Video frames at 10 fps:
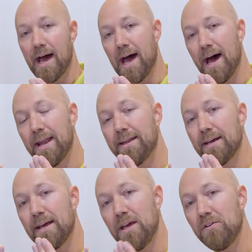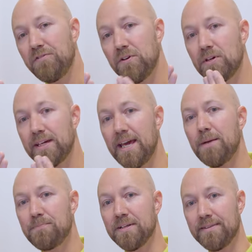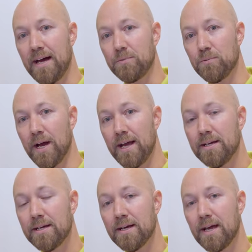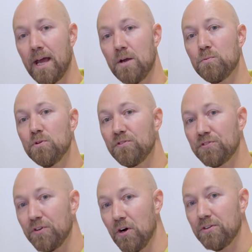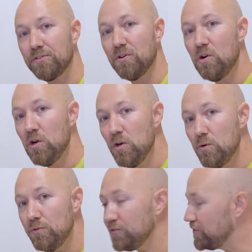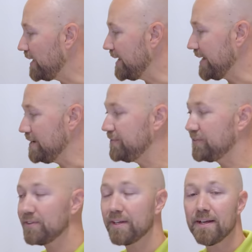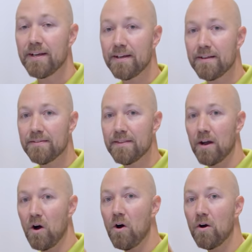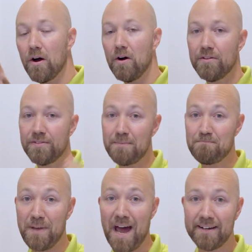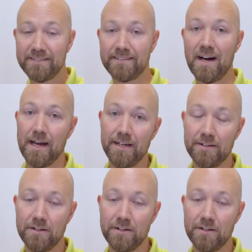And if you keep it that way, it will start to lose the leaves that are on the backside